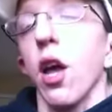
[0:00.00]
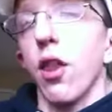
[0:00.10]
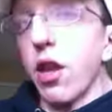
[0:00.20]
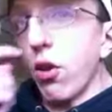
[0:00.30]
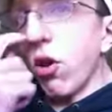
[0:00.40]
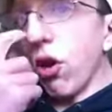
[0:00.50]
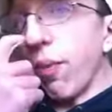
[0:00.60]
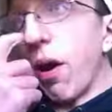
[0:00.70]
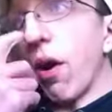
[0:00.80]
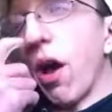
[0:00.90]
And then you talk
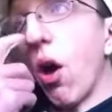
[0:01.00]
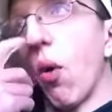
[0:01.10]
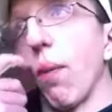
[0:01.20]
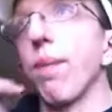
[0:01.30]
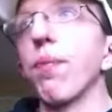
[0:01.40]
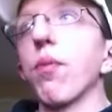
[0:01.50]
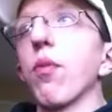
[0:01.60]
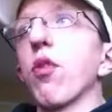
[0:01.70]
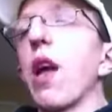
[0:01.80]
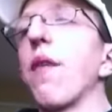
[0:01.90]
about how
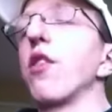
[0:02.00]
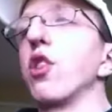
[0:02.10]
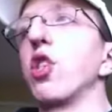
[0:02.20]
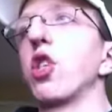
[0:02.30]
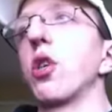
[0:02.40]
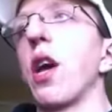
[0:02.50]
Savage